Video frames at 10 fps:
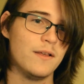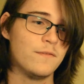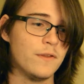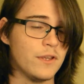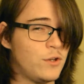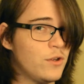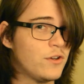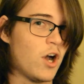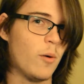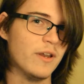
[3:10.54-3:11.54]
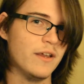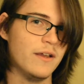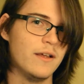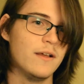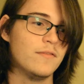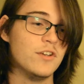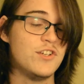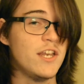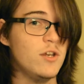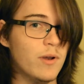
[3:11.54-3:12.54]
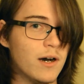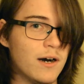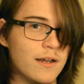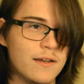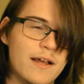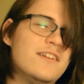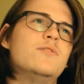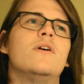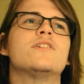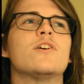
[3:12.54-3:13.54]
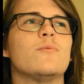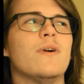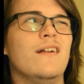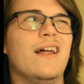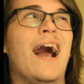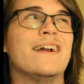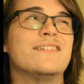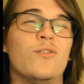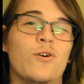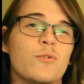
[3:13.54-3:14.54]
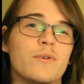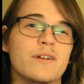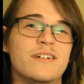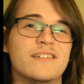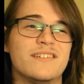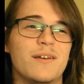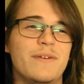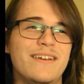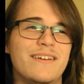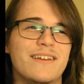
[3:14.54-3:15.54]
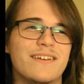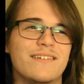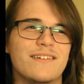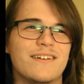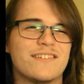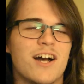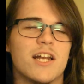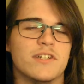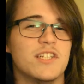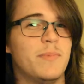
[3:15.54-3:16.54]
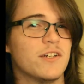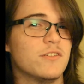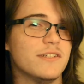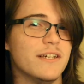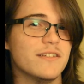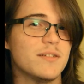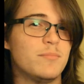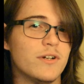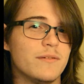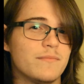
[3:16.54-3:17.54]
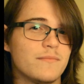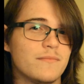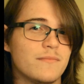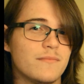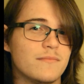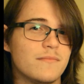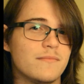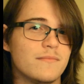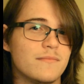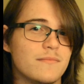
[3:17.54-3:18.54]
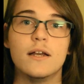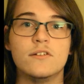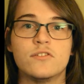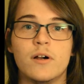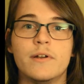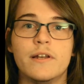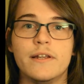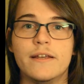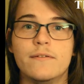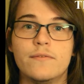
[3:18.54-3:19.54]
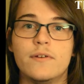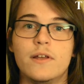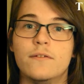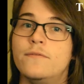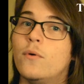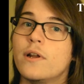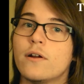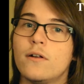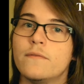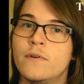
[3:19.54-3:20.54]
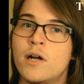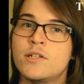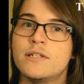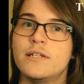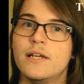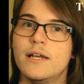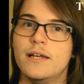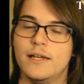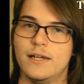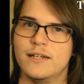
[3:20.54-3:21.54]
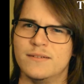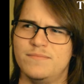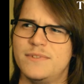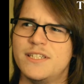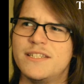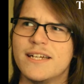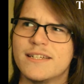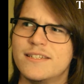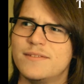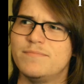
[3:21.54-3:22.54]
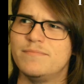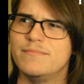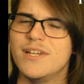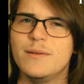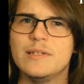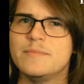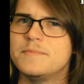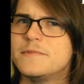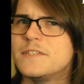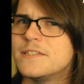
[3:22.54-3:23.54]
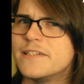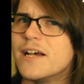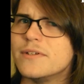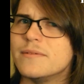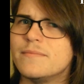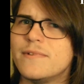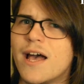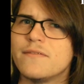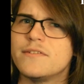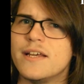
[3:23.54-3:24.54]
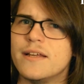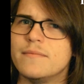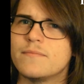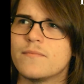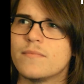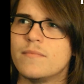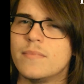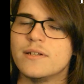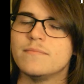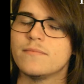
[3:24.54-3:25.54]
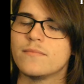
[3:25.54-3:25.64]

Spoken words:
For the good comedy, the genuine heart, and to watch Carell act awkward, because, I mean, it's kind of a specialty at this point. And so I'm gonna give the 40-year-old virgin a 6, maybe 7 out of 10, but